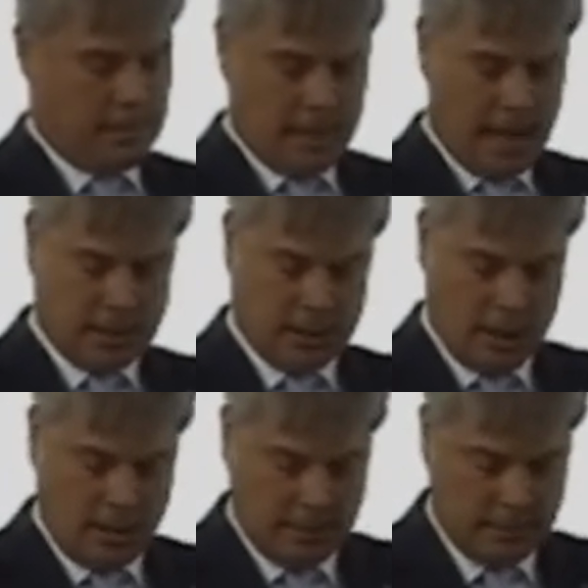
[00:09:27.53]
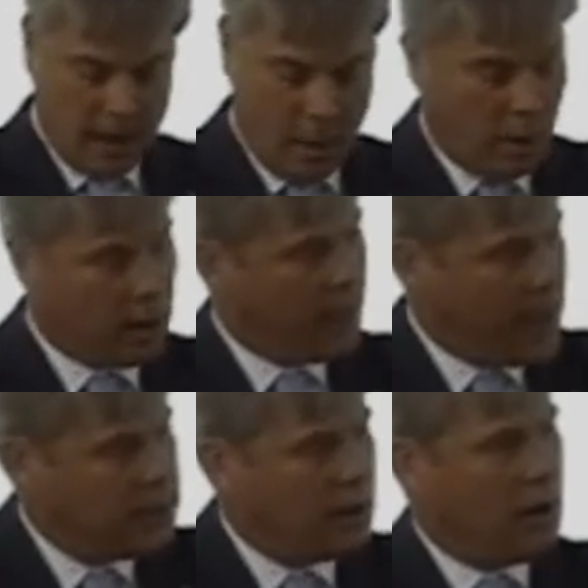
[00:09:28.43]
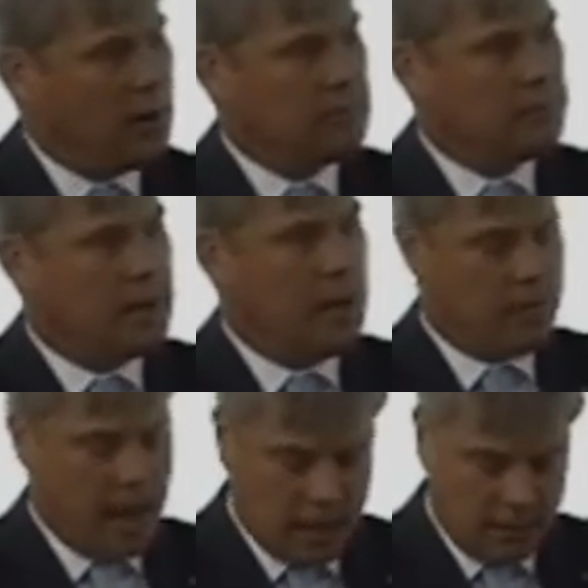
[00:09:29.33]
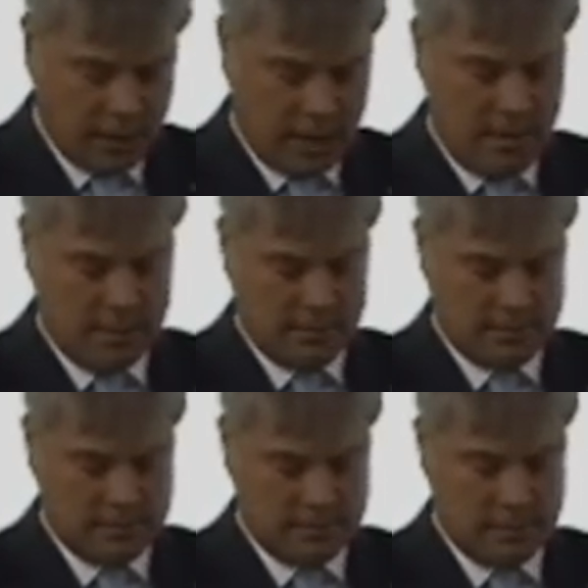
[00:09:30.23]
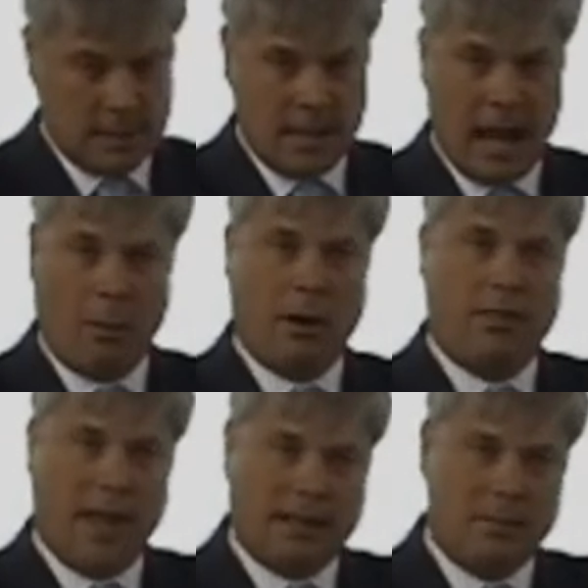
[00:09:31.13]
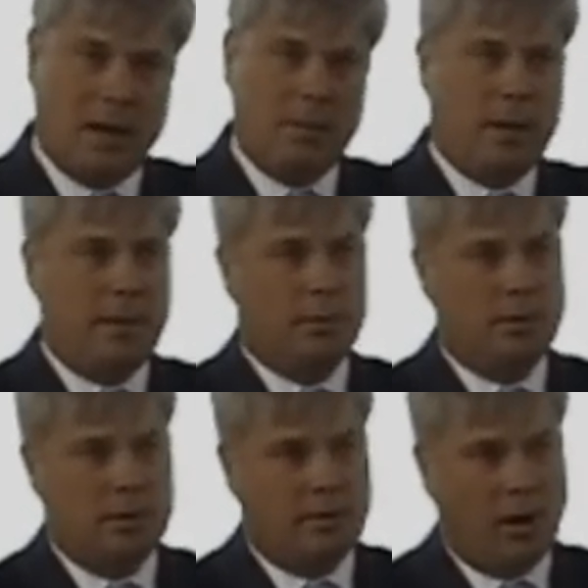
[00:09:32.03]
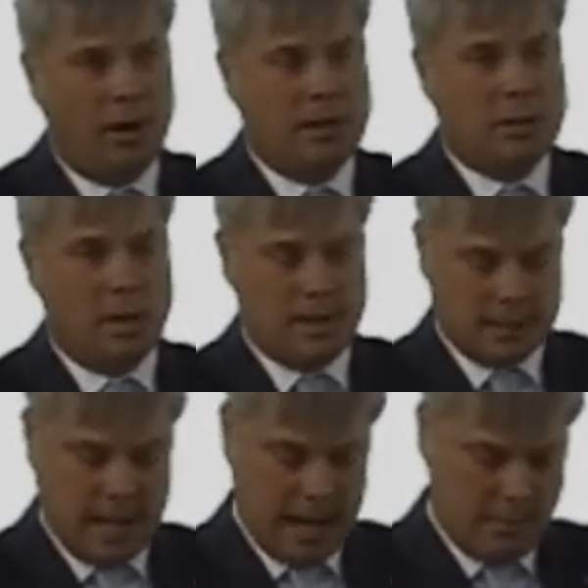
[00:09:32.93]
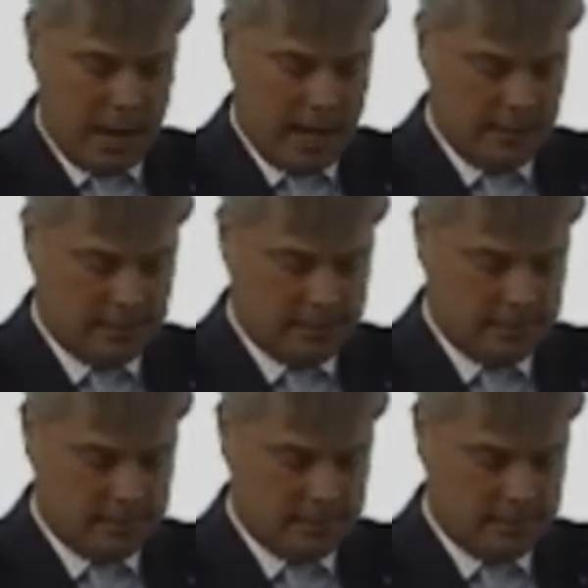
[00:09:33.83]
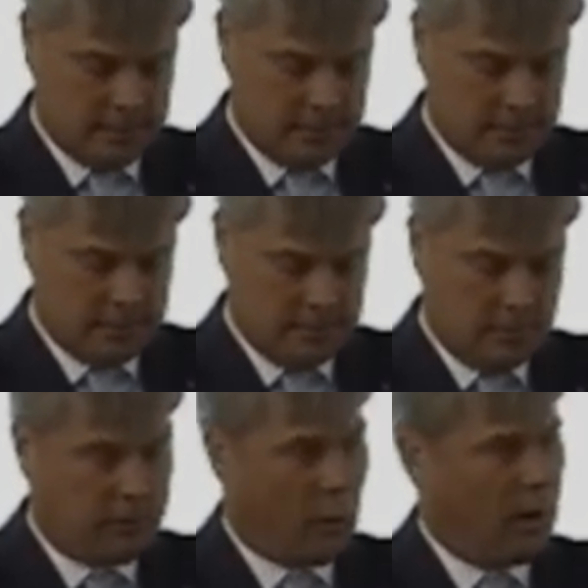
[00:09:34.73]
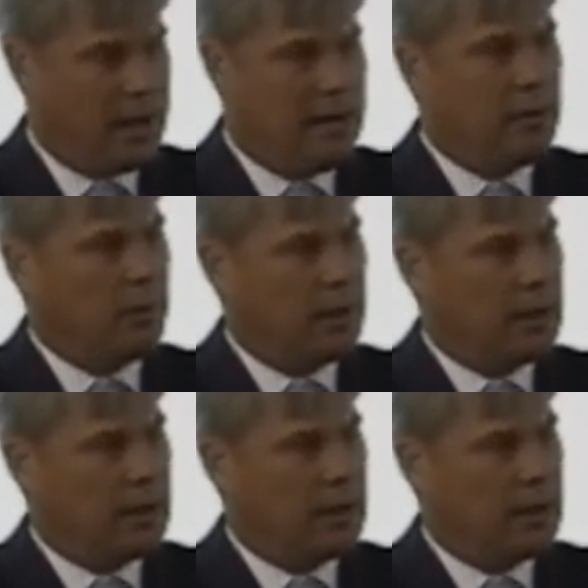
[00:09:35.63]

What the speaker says: Ladies and gentlemen, I want to thank y'all and thank you for coming. I want to thank the many people who have already joined this campaign before it even really